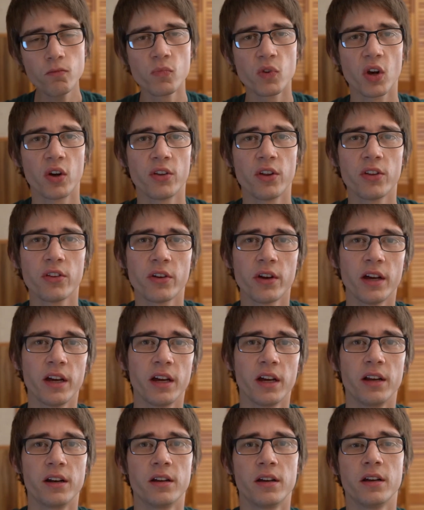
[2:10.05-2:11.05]
On the other
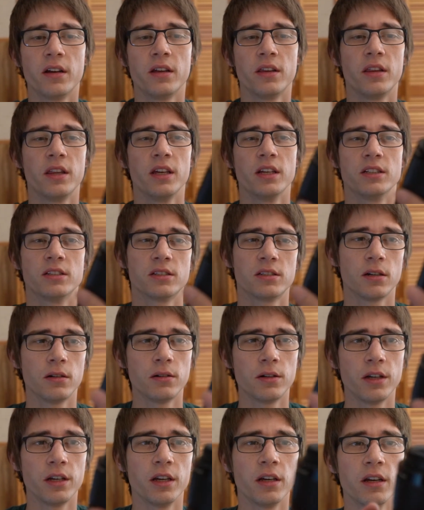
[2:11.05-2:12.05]
hand, the
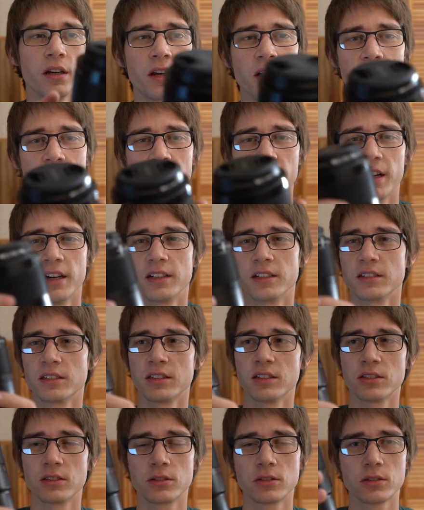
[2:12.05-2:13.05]
Sony has
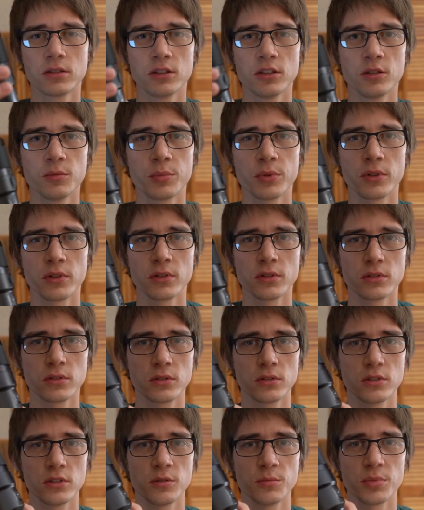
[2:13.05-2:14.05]
the super
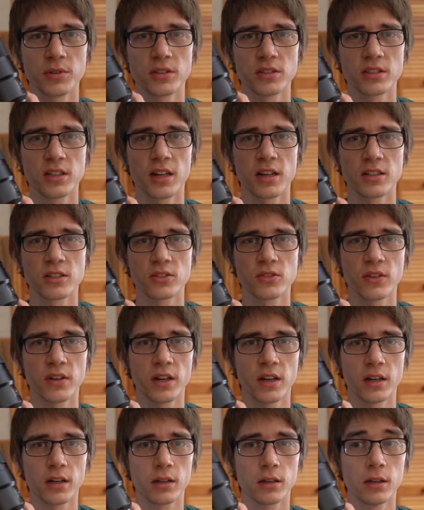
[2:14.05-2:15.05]

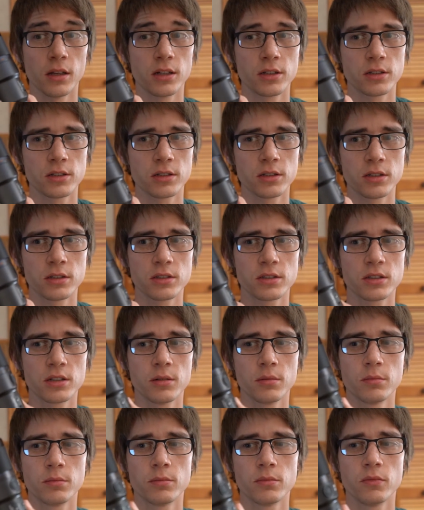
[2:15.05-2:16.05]
satisfying clutch
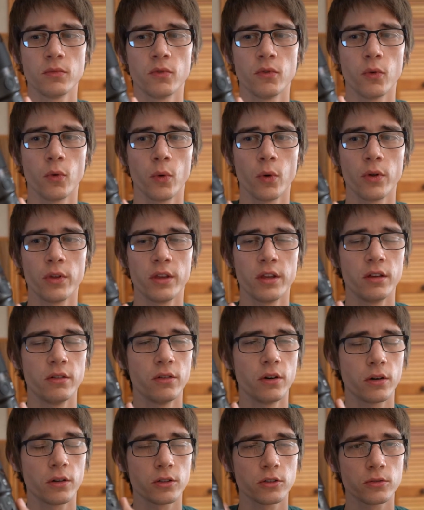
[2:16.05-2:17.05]
system for the
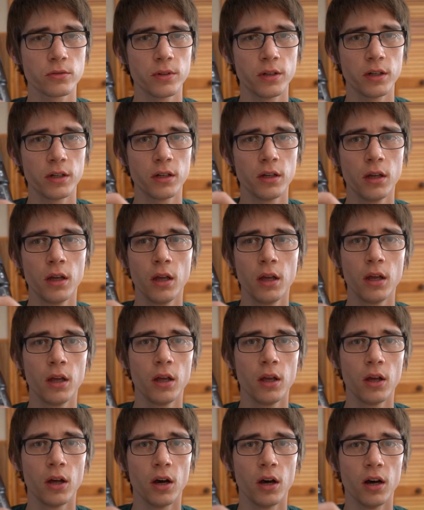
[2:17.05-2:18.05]
focus ring.
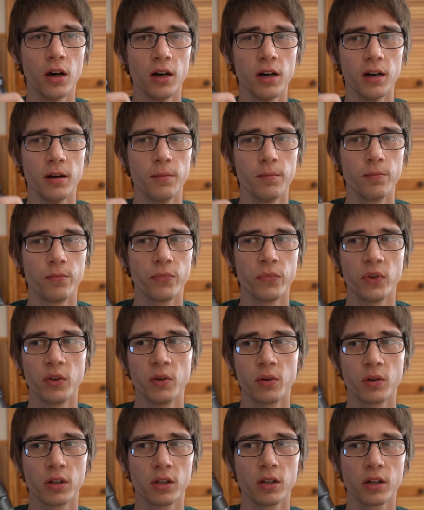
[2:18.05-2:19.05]
You
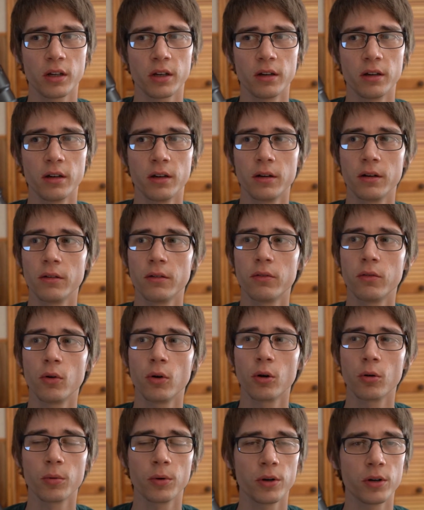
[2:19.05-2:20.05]
click it
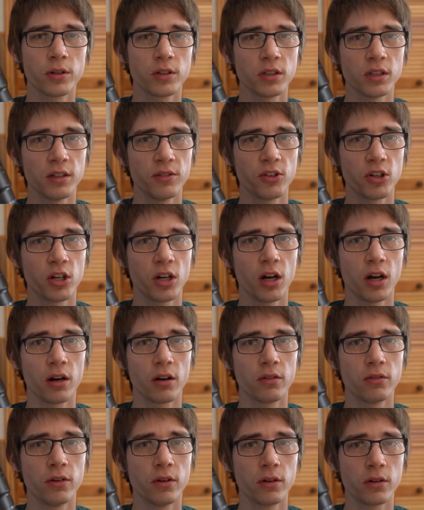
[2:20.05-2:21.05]
forward to leave it in
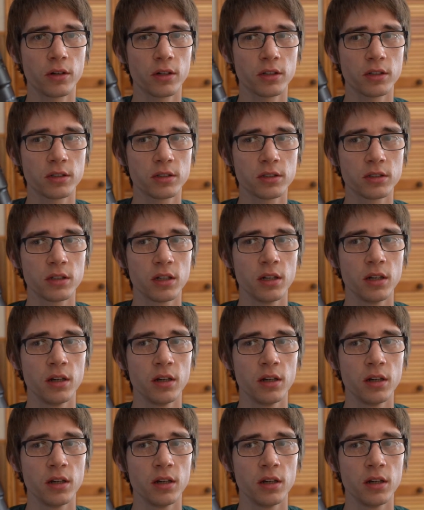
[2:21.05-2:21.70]
autofocus.